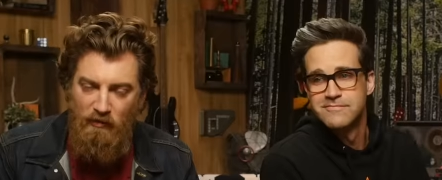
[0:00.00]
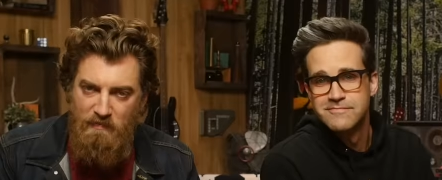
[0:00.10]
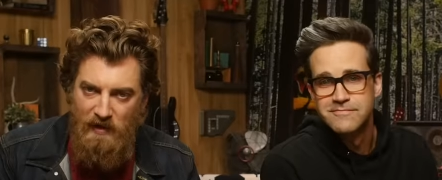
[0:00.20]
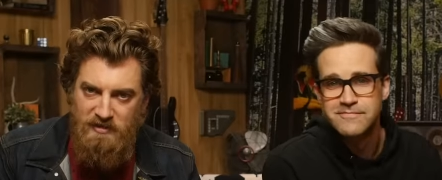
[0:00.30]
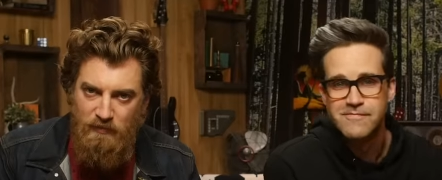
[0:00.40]
Speaker 1: to
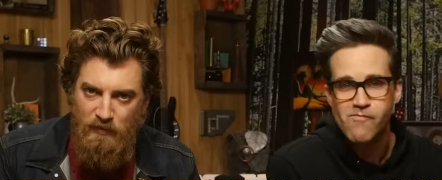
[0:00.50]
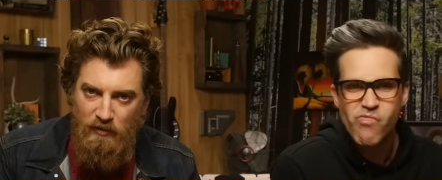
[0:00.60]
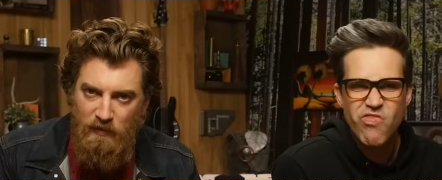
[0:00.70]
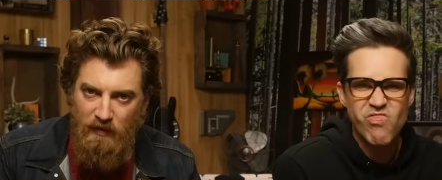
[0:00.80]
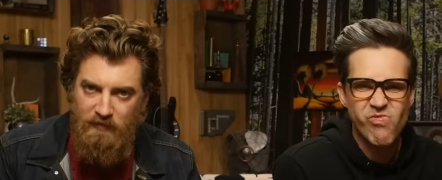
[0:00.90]
remind you real
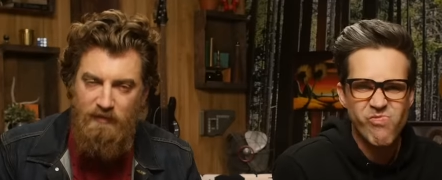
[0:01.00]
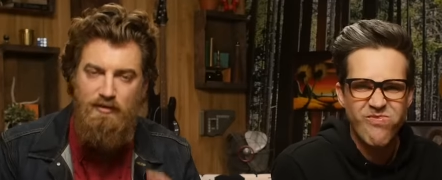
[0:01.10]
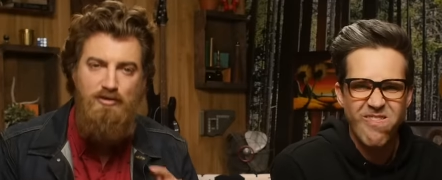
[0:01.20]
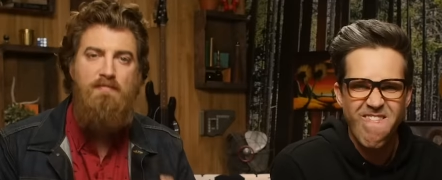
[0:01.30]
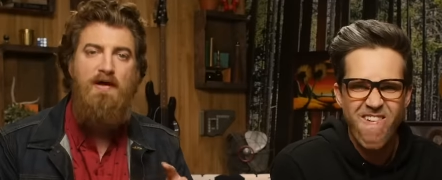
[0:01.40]
quick, the
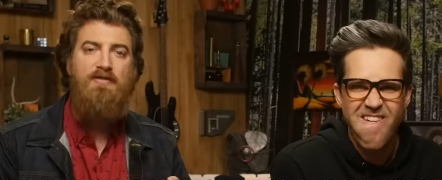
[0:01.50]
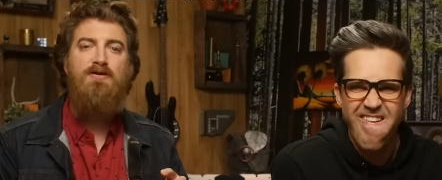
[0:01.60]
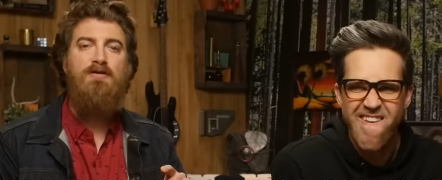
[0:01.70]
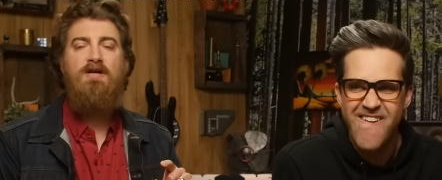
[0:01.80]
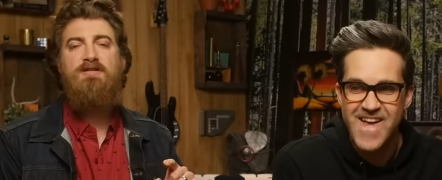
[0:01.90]
new
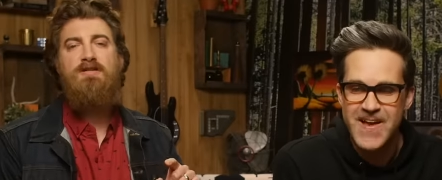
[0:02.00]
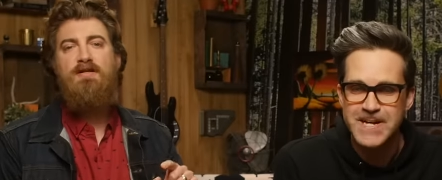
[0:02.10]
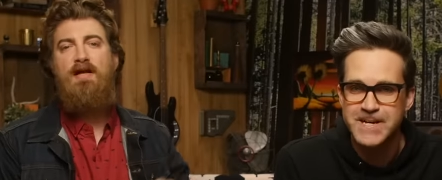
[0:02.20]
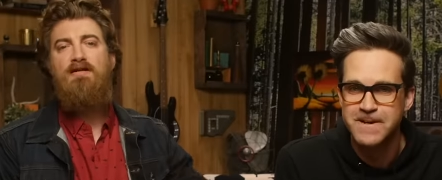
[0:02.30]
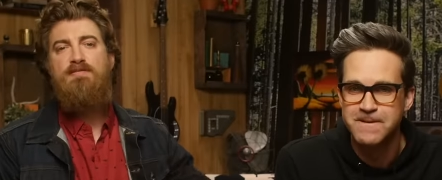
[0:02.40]
Mythical Kitchen
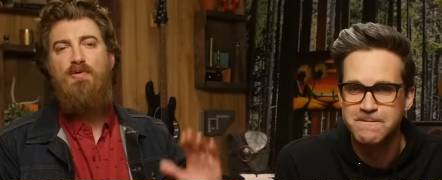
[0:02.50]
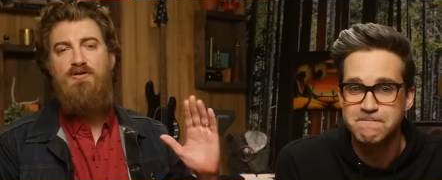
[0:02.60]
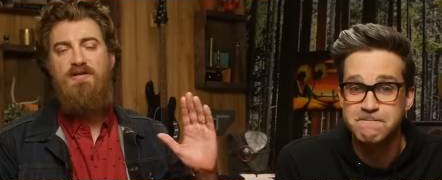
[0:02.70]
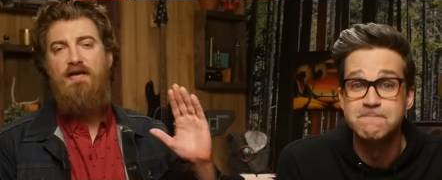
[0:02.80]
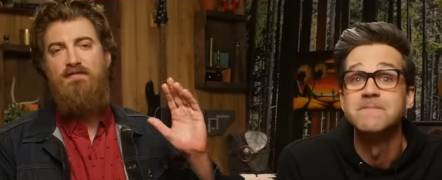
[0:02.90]
channel has
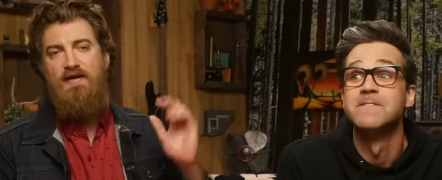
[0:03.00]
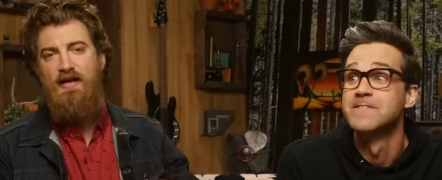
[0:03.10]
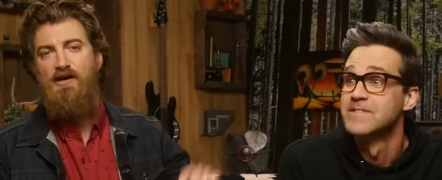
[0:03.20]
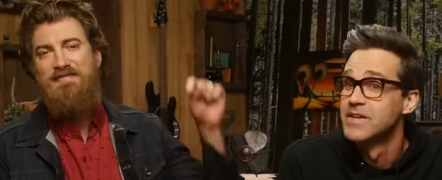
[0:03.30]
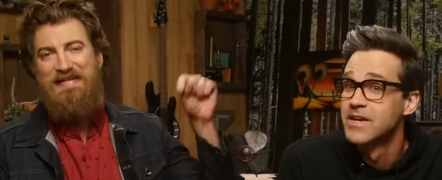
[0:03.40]
posted a
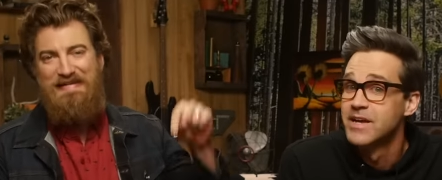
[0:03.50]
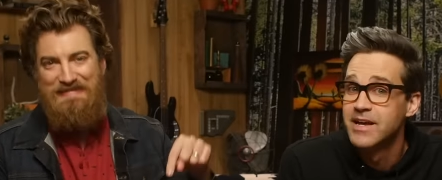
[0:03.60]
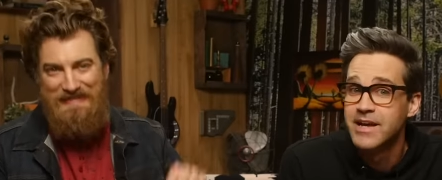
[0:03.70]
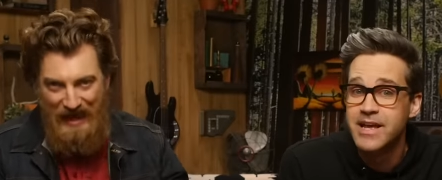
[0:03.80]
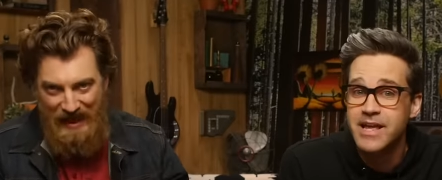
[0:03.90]
video
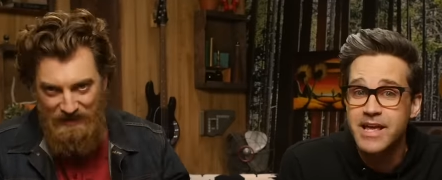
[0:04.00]
today.